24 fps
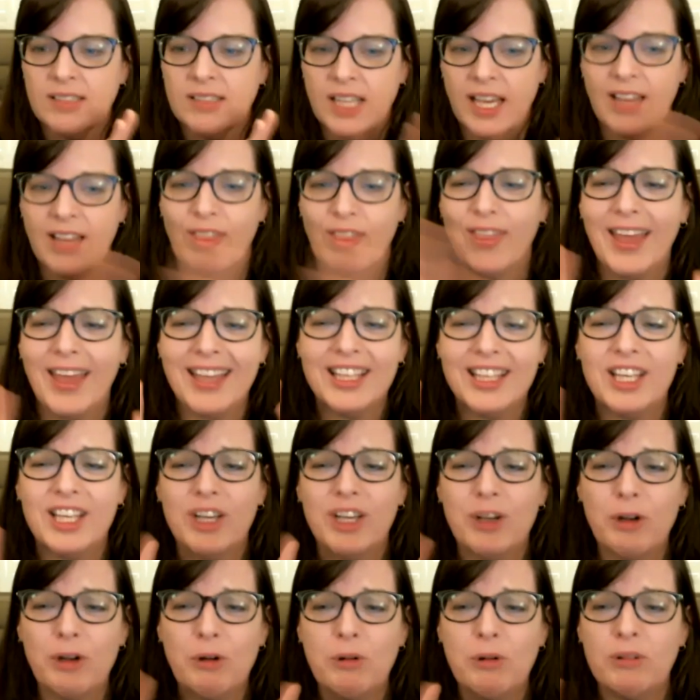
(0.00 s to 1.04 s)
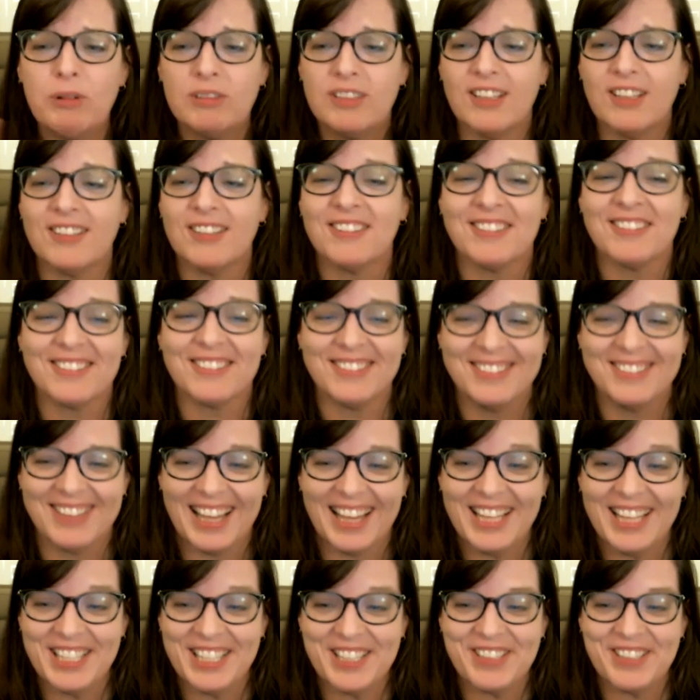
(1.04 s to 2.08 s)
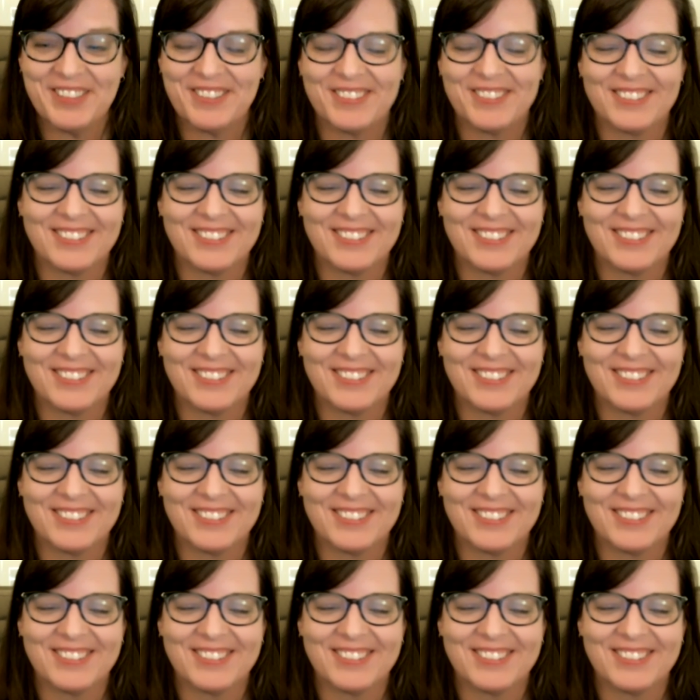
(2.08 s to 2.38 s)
Yay, thank you. Thank you.